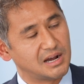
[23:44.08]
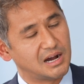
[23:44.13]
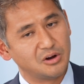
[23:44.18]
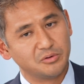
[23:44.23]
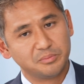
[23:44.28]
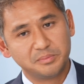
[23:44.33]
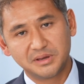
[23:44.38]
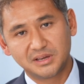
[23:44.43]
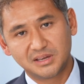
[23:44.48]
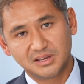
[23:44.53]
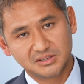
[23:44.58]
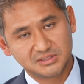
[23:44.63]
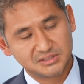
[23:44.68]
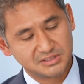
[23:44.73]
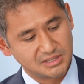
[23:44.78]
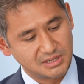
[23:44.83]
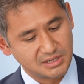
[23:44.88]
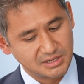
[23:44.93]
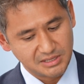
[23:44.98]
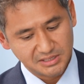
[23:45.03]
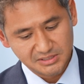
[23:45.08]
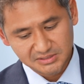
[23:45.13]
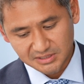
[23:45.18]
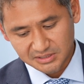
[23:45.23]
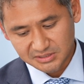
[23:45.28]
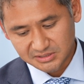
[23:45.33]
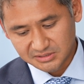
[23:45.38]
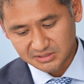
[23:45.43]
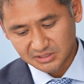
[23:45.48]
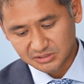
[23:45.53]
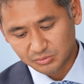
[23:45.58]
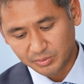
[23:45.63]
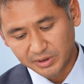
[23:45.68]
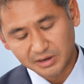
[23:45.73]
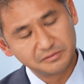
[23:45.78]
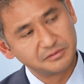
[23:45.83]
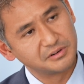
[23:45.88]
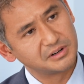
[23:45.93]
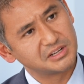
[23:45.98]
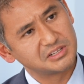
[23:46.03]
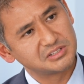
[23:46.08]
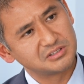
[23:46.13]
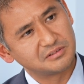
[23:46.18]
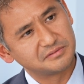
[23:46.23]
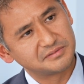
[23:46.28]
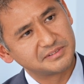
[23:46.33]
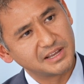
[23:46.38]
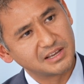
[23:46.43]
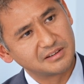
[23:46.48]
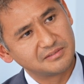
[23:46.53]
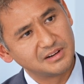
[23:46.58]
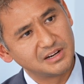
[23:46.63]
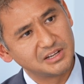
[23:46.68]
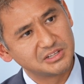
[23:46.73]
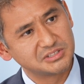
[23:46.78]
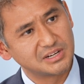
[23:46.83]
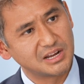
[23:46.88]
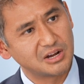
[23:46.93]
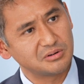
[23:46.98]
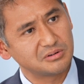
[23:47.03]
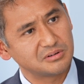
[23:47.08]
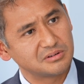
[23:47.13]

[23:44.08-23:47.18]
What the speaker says: How big is the square footage of Tech Village now?